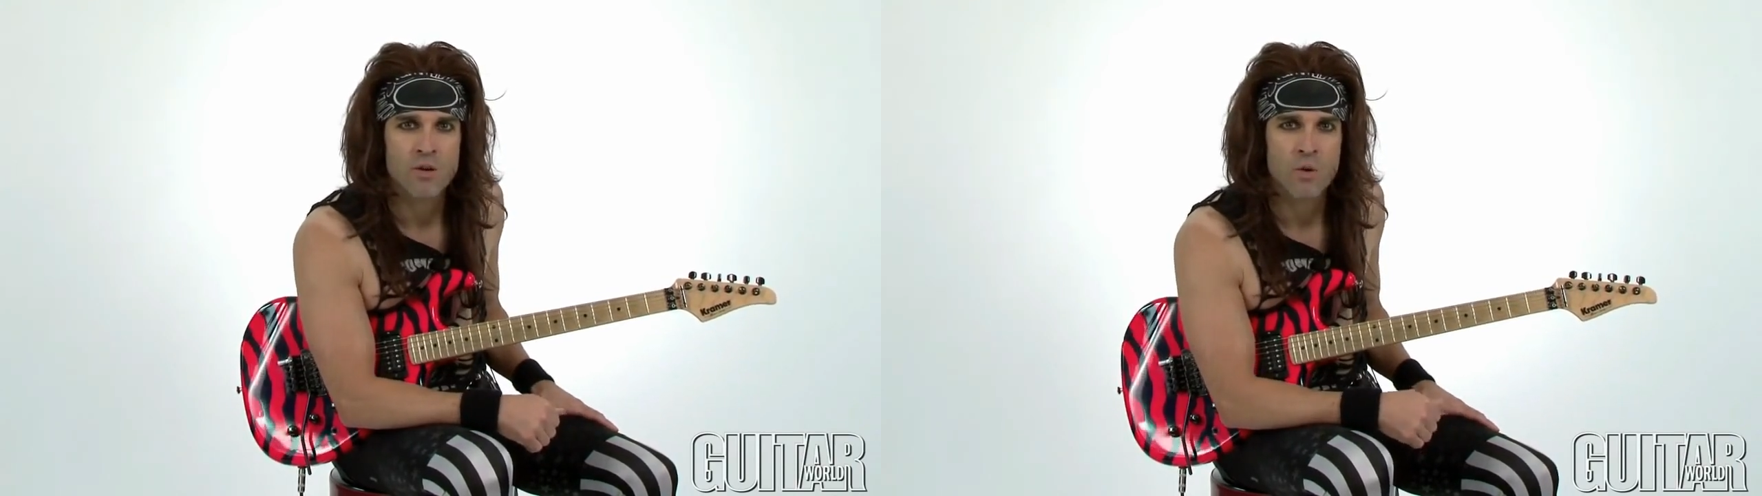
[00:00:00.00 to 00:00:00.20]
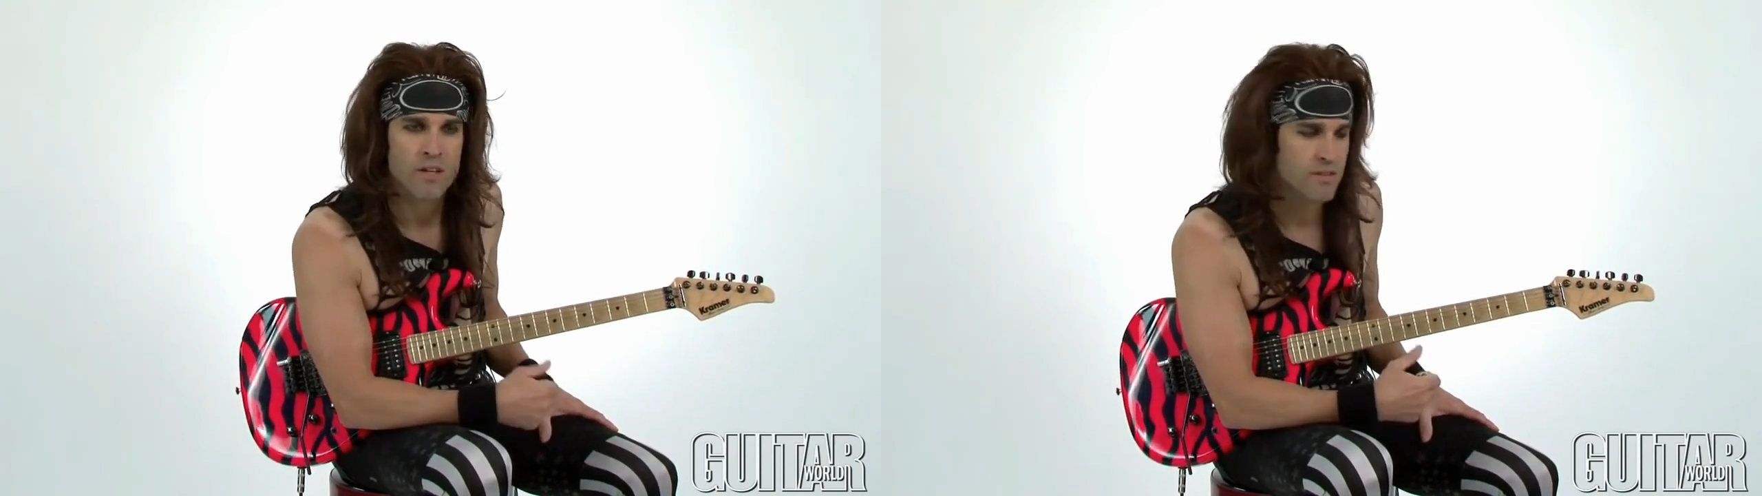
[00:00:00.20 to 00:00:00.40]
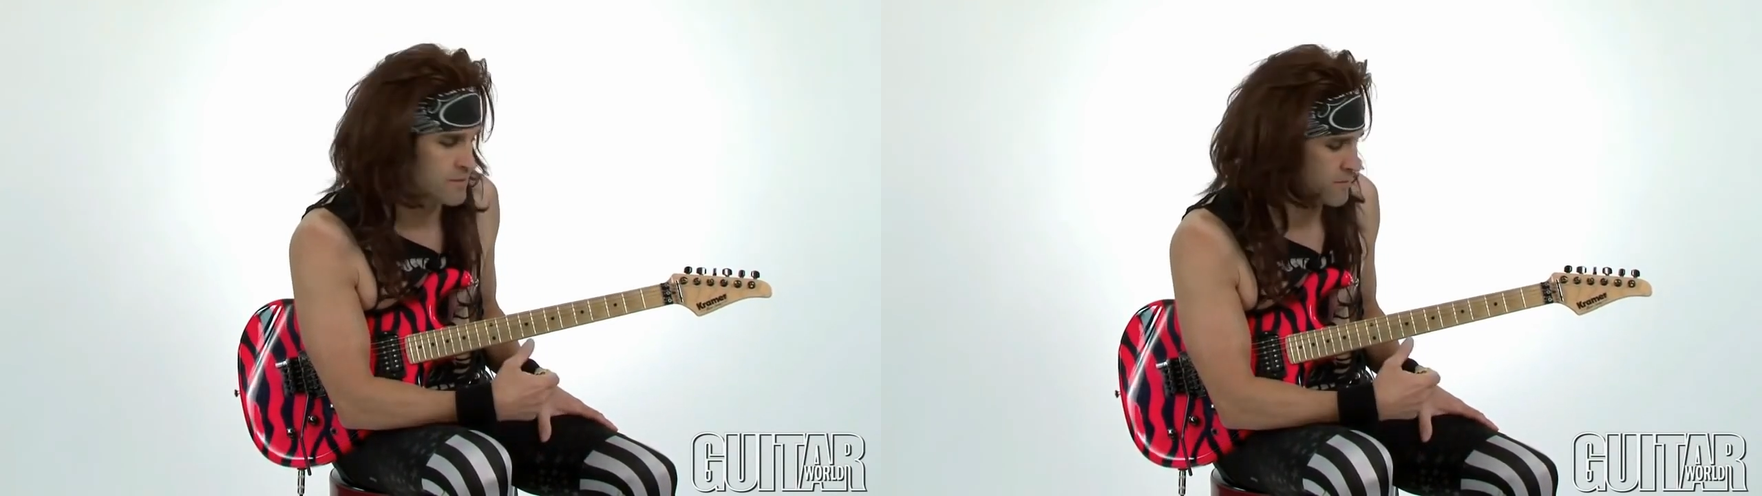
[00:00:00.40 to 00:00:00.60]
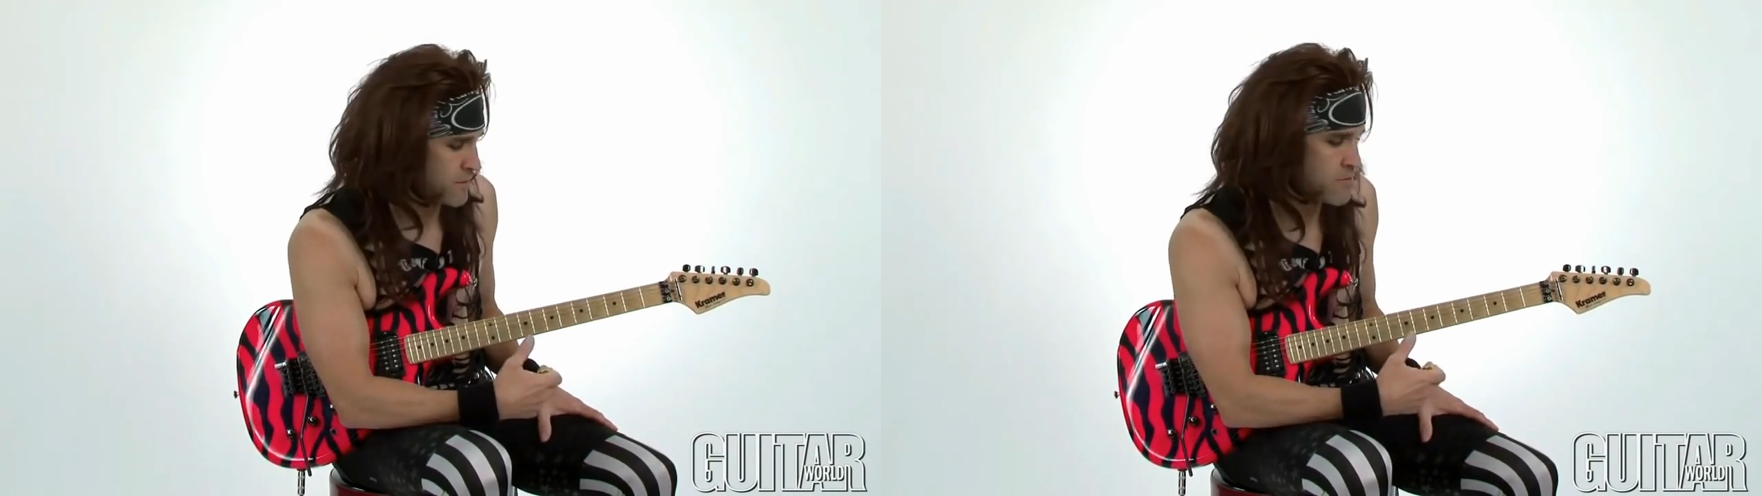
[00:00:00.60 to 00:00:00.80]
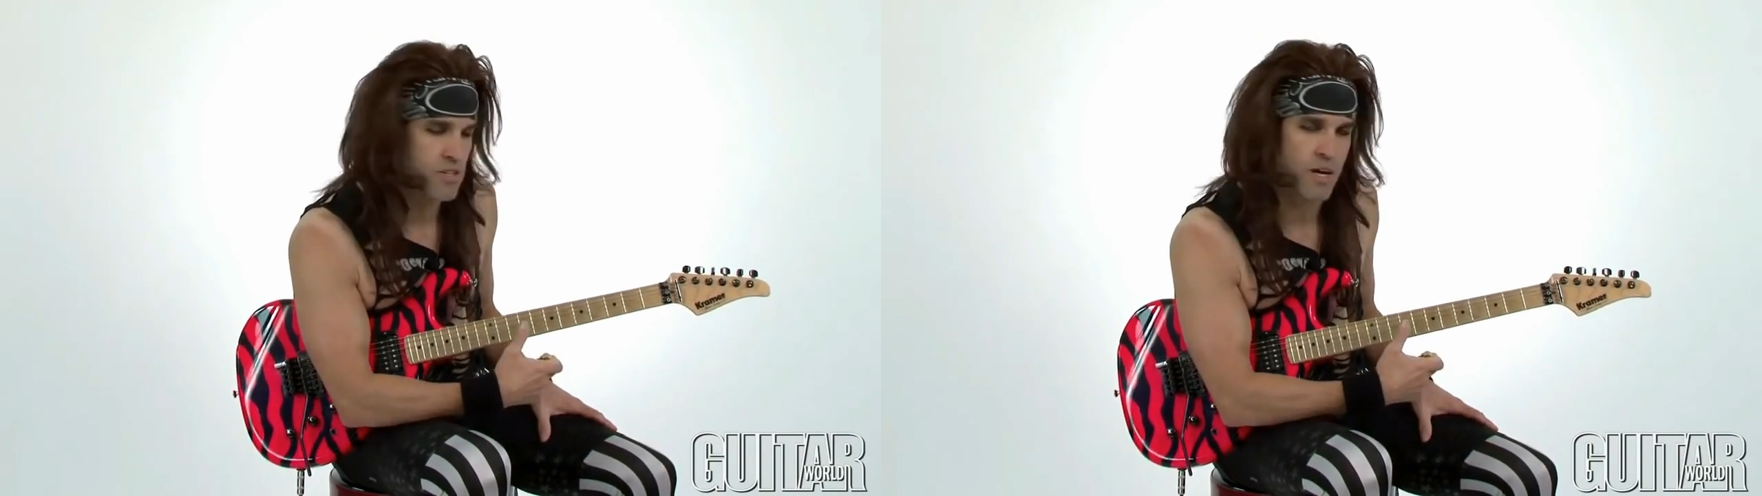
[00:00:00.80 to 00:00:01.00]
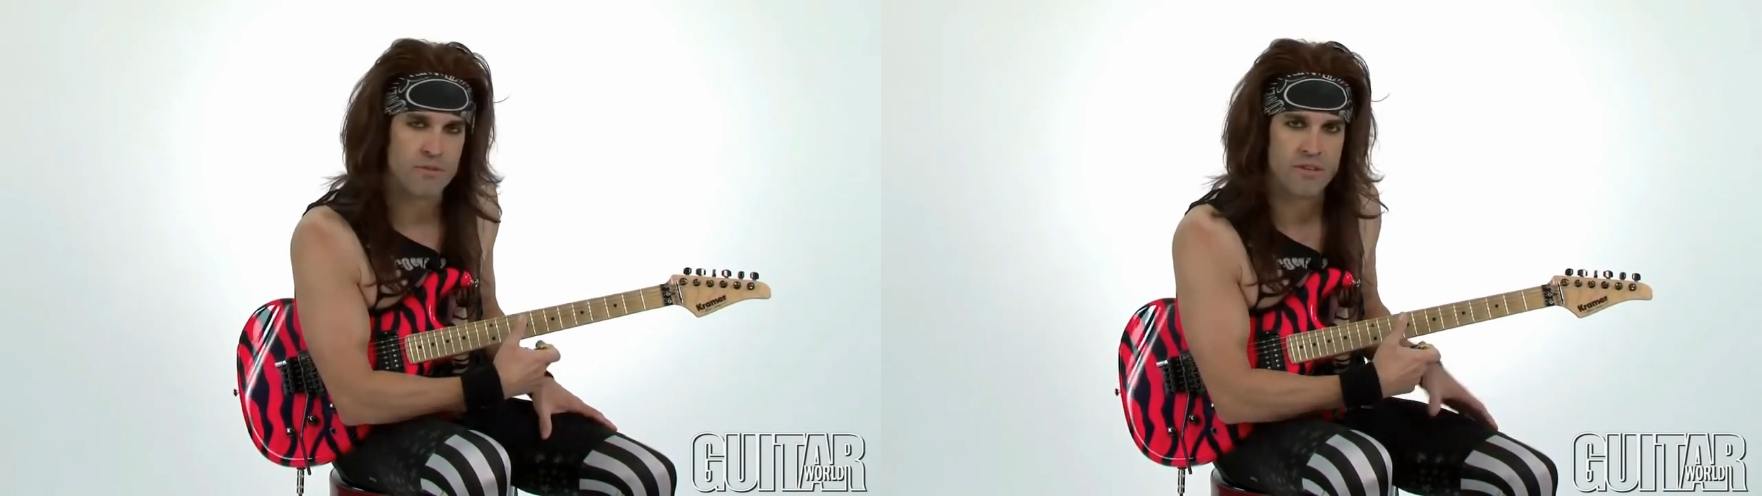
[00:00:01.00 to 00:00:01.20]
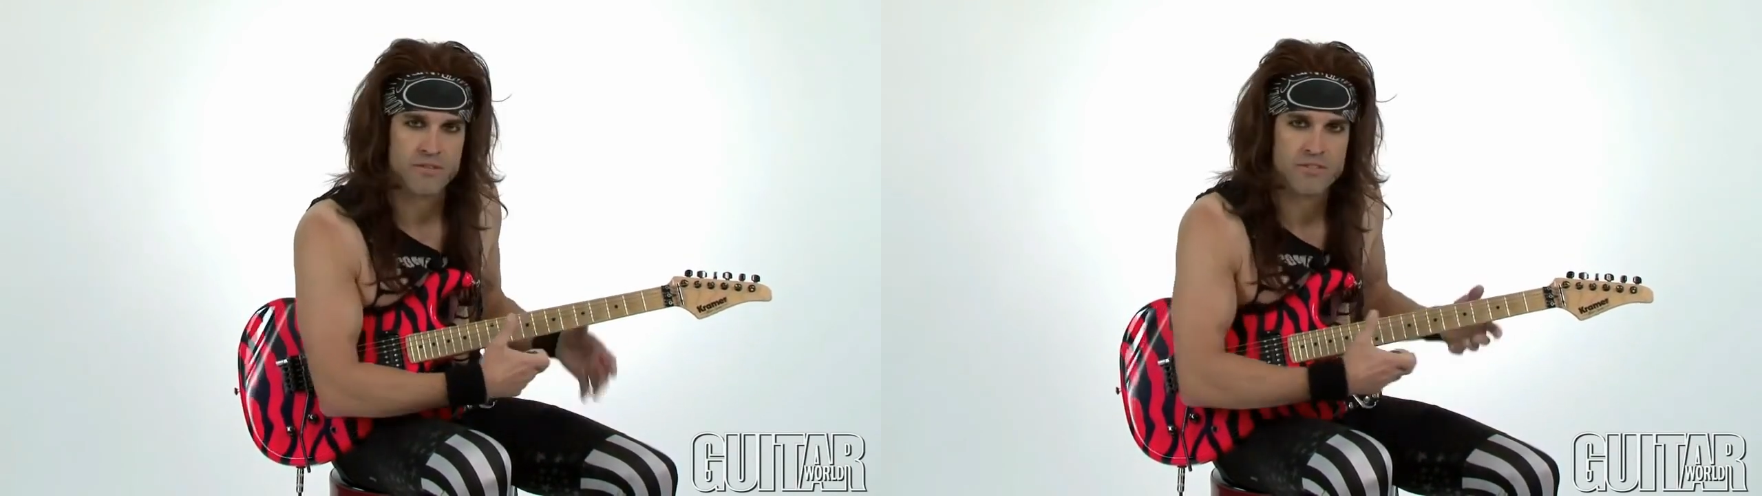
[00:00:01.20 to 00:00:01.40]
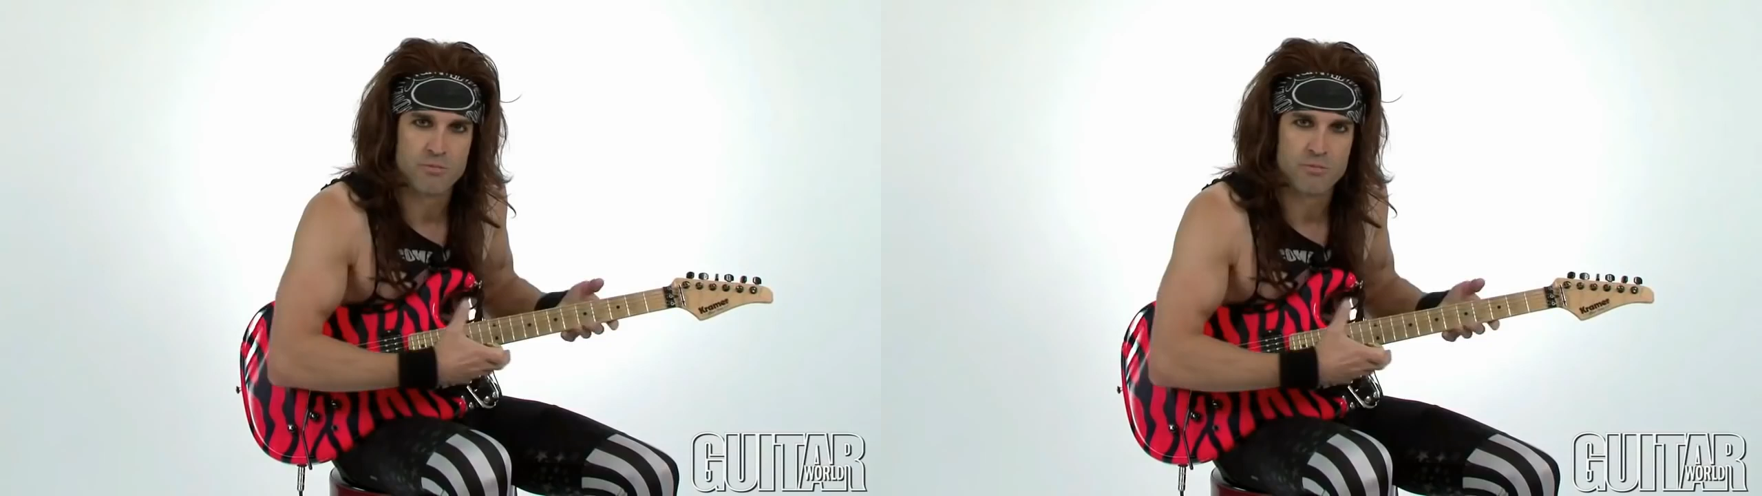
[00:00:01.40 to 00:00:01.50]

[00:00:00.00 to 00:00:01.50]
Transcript: And you want to do something